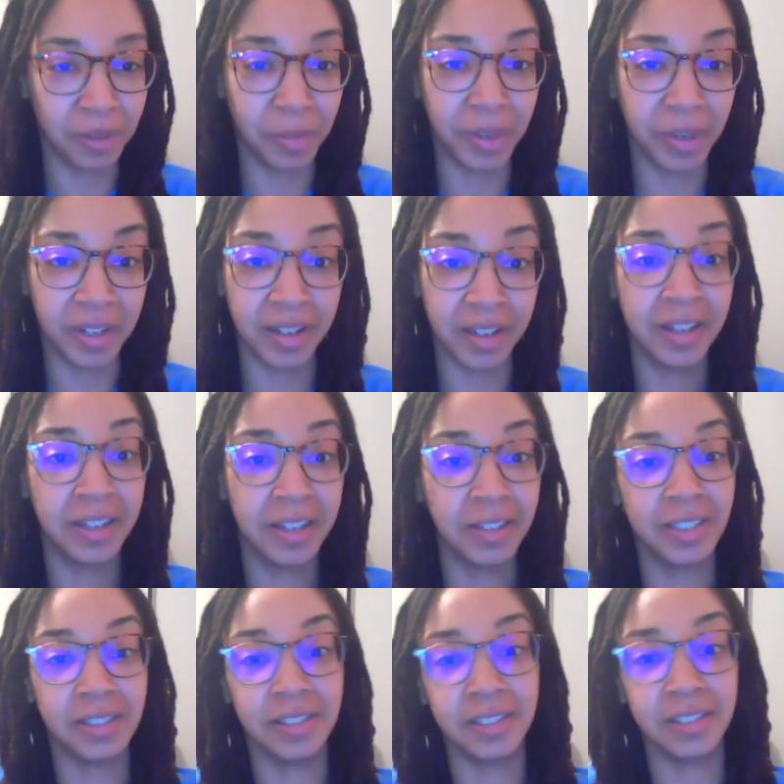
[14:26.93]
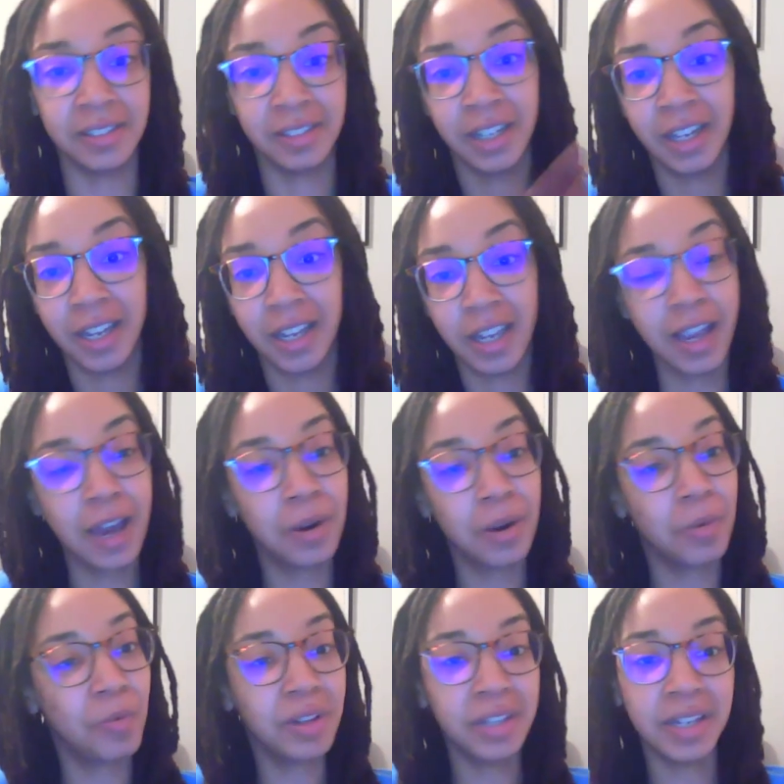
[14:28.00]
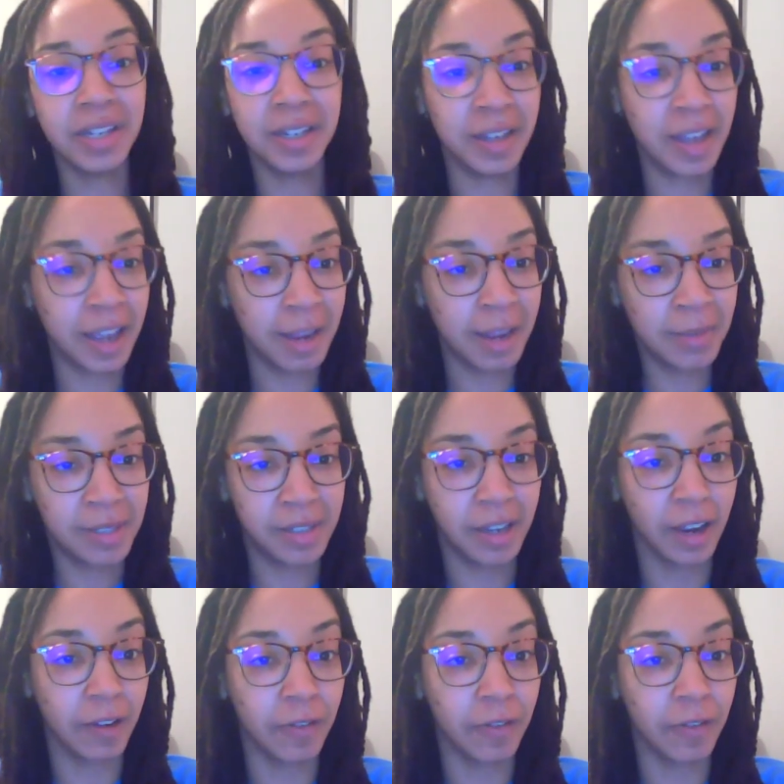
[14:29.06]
But listen, he had a really good game tonight.